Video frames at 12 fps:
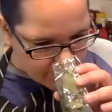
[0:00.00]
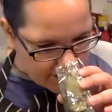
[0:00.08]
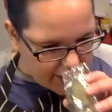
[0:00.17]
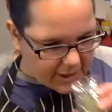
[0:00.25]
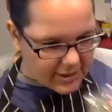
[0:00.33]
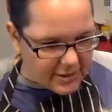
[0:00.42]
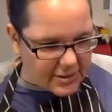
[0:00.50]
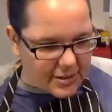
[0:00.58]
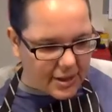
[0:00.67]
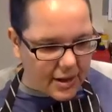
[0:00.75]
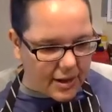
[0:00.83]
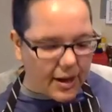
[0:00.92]

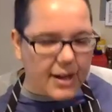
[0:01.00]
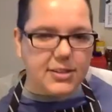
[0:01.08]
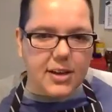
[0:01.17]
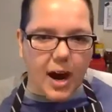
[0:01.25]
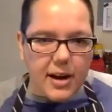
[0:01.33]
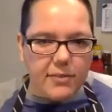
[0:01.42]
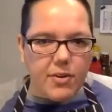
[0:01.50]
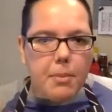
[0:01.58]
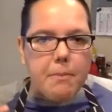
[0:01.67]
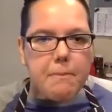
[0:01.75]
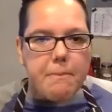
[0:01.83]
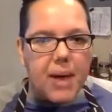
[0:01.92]
it's kind of a
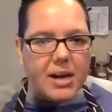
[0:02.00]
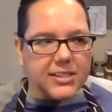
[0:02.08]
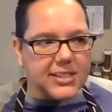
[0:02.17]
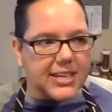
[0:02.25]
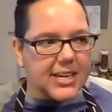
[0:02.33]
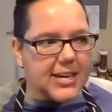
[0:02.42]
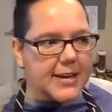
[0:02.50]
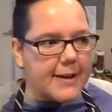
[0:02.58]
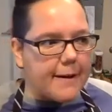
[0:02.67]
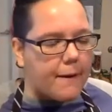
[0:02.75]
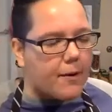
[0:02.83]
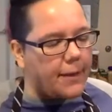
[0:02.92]

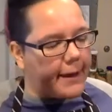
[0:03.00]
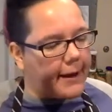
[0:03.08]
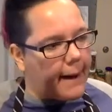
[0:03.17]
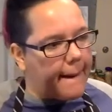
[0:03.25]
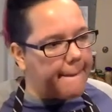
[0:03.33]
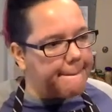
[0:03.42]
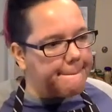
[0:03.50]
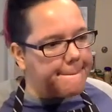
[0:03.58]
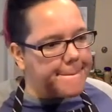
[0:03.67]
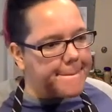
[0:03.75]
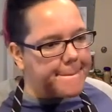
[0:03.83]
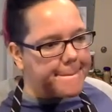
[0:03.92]
musky, or like an
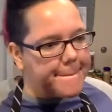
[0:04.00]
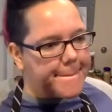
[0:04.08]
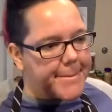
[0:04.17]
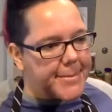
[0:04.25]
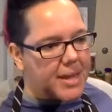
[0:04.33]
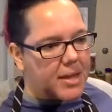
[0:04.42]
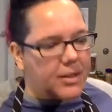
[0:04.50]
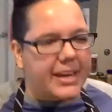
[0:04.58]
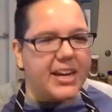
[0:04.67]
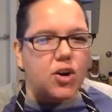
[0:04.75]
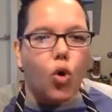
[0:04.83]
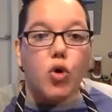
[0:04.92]

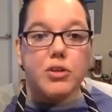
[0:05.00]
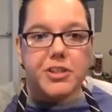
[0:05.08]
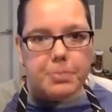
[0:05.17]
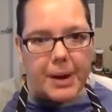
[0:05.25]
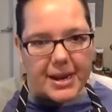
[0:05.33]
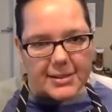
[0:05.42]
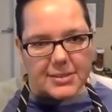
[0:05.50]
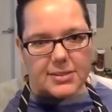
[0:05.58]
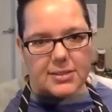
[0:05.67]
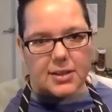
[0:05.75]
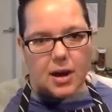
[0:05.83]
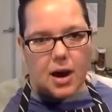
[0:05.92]
Old
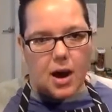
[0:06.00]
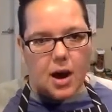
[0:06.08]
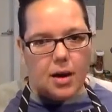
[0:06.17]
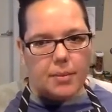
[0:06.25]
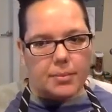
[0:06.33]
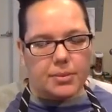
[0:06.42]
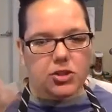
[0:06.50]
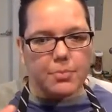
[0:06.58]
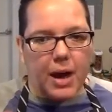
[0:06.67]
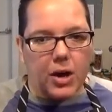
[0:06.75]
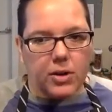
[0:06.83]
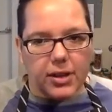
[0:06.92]
Spice
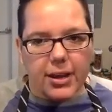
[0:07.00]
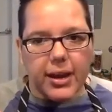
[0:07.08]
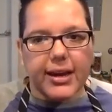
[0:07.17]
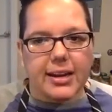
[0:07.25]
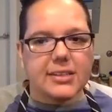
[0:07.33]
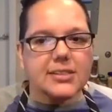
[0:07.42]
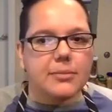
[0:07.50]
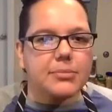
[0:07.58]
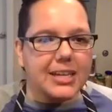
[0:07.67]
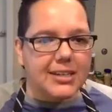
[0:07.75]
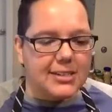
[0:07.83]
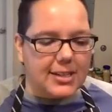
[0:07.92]
smell. It ends up
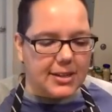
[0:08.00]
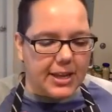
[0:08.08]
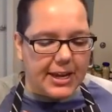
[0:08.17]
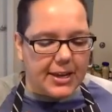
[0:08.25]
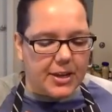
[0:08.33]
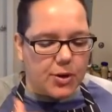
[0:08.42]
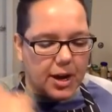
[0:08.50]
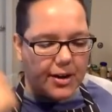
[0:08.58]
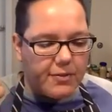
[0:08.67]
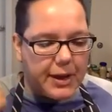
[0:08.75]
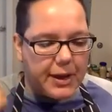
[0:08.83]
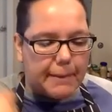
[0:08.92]
tasting like you kind
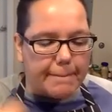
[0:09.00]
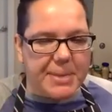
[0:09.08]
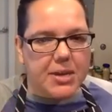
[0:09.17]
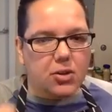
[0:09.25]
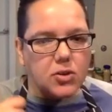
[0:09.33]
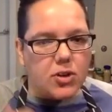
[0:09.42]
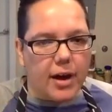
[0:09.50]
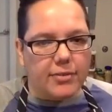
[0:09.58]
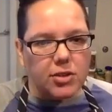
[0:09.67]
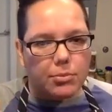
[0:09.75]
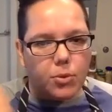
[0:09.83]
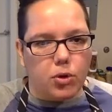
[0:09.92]
of like peeled off
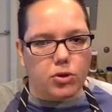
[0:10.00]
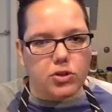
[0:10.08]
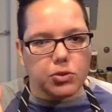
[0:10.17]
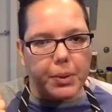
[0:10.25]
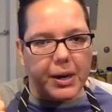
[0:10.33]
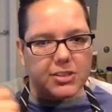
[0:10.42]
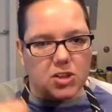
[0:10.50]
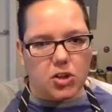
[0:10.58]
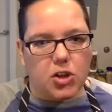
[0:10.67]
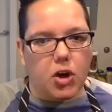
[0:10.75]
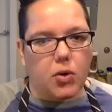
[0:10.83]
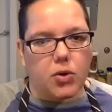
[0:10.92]
some Old Spice
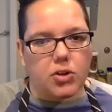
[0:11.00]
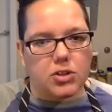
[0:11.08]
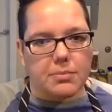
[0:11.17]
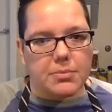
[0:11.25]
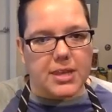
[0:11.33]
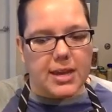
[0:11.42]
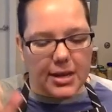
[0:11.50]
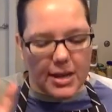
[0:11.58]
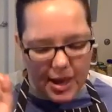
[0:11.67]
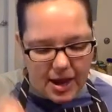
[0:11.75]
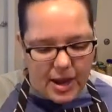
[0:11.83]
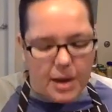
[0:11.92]
cologne or something
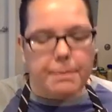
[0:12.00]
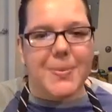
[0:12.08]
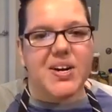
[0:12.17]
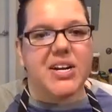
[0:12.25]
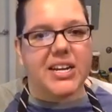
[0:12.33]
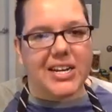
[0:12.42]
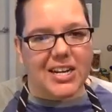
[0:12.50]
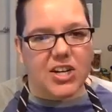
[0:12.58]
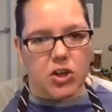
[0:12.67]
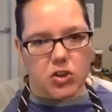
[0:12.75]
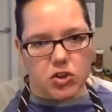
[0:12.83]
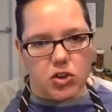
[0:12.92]
and put it in
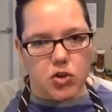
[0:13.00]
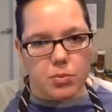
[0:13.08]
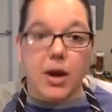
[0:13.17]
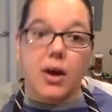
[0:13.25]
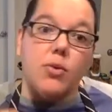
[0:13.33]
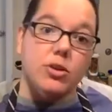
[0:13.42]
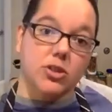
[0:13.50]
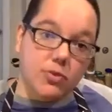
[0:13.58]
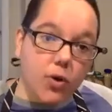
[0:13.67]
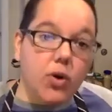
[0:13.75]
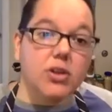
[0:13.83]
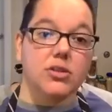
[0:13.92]
your soup, which of
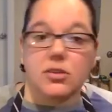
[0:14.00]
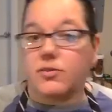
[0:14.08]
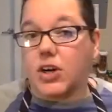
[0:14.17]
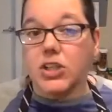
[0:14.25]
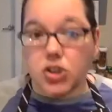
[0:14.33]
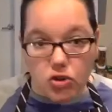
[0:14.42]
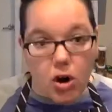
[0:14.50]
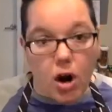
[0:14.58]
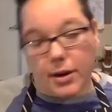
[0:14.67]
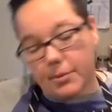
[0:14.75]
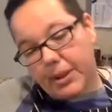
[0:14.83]
course is a very strong and